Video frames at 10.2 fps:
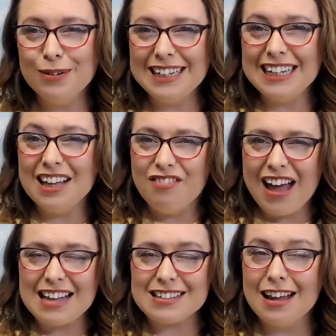really
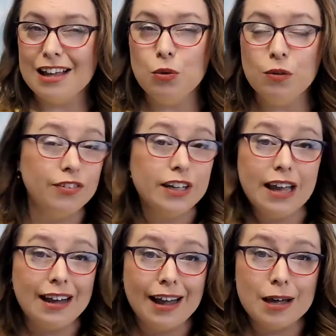fast, and you will feel
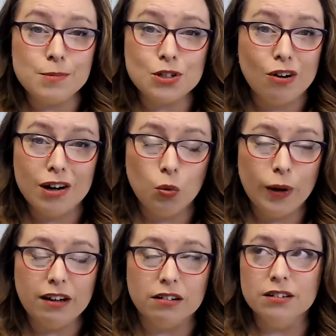like a hamster on a
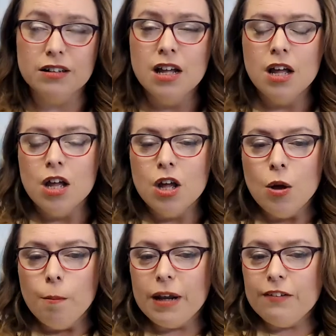wheel.
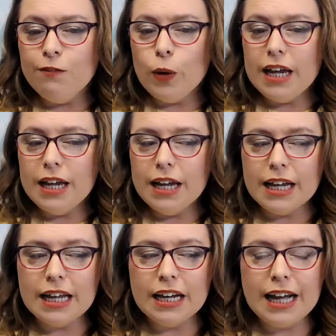But if we
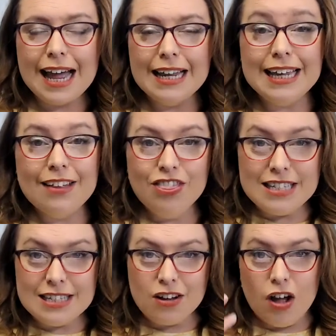can kind of get
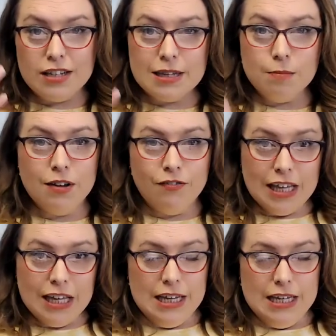this concept of
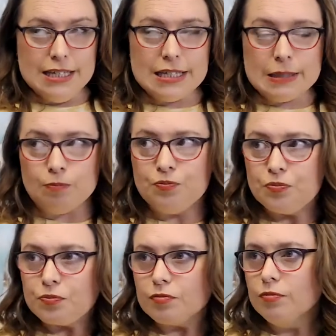ease,
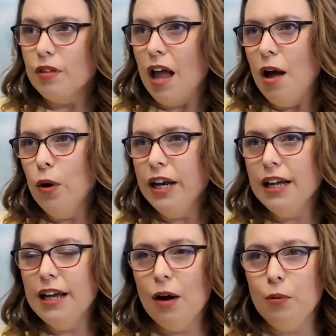I'll
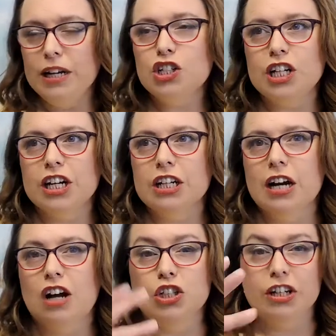
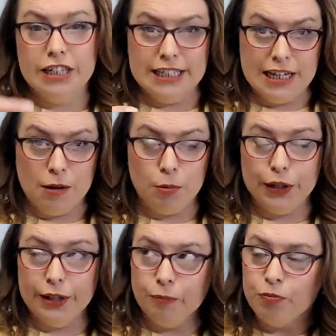share an example
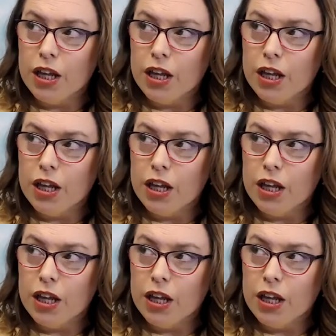here.